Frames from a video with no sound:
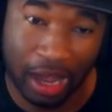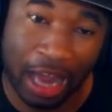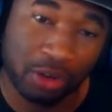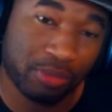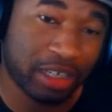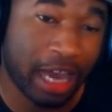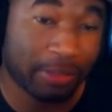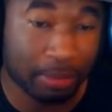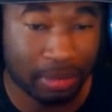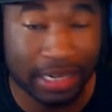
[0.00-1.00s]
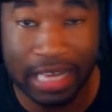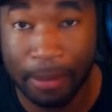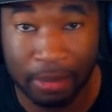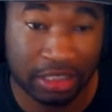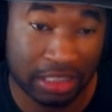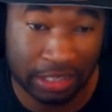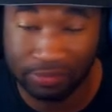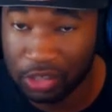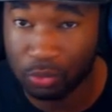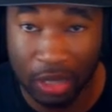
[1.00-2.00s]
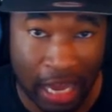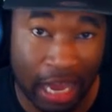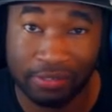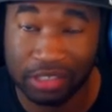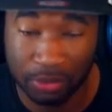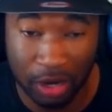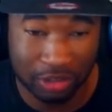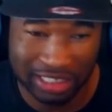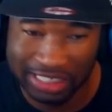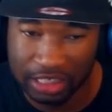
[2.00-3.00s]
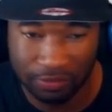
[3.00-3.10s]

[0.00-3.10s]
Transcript: I don't really have to play that much defense when I have this around 60.